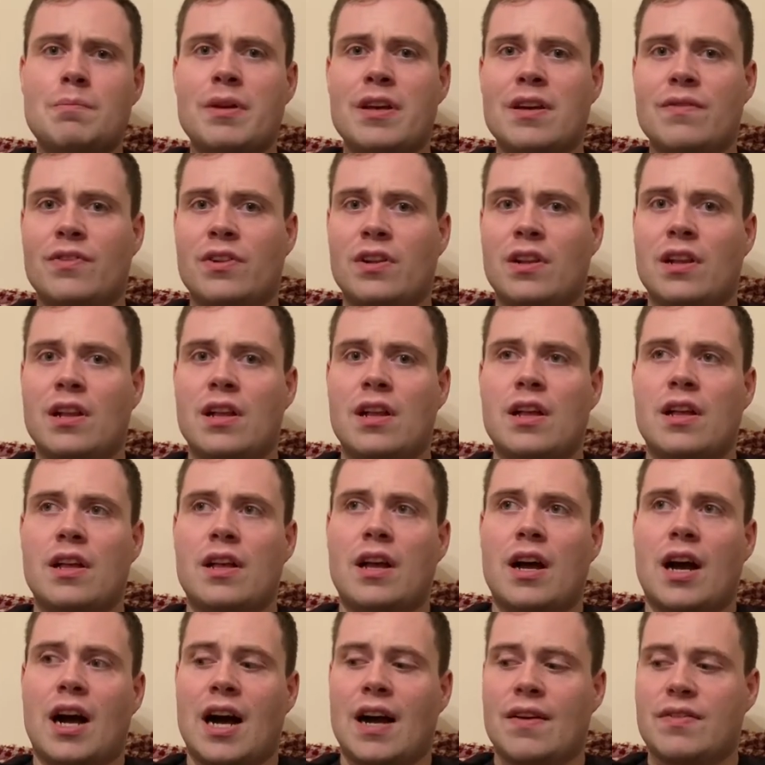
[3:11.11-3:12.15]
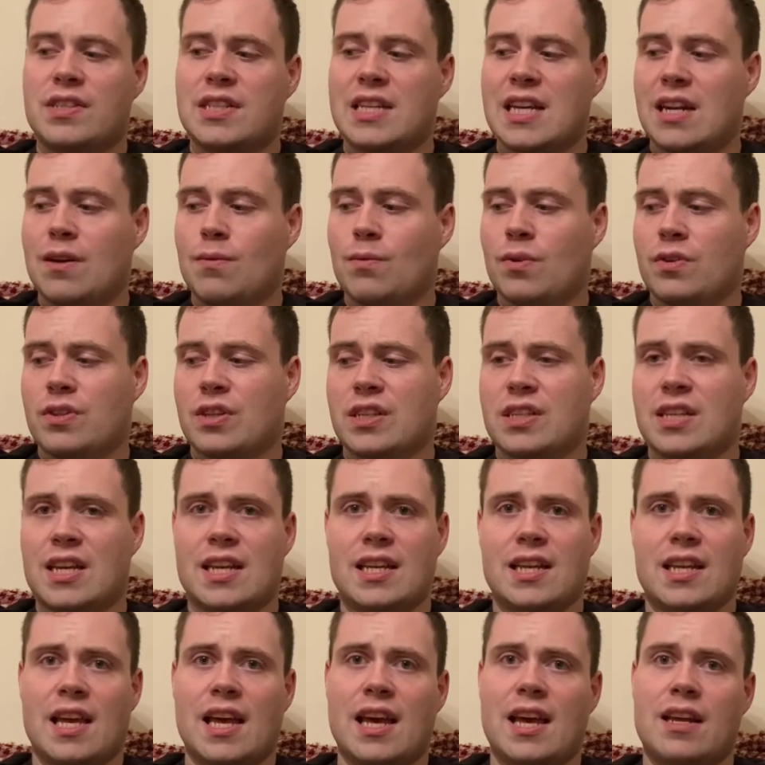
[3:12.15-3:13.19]
Bivol, I've said it once, I'll say
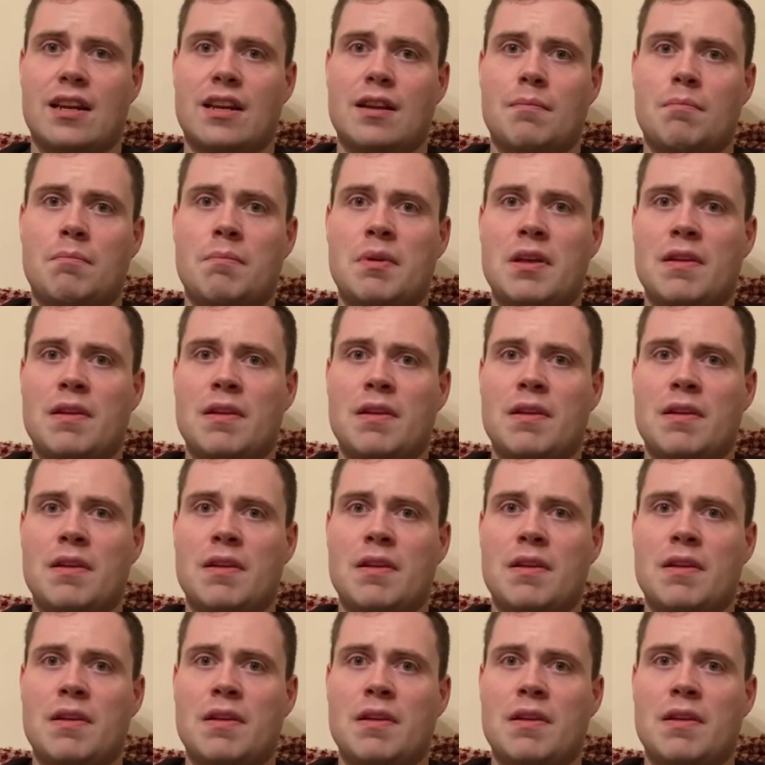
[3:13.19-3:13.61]
it again.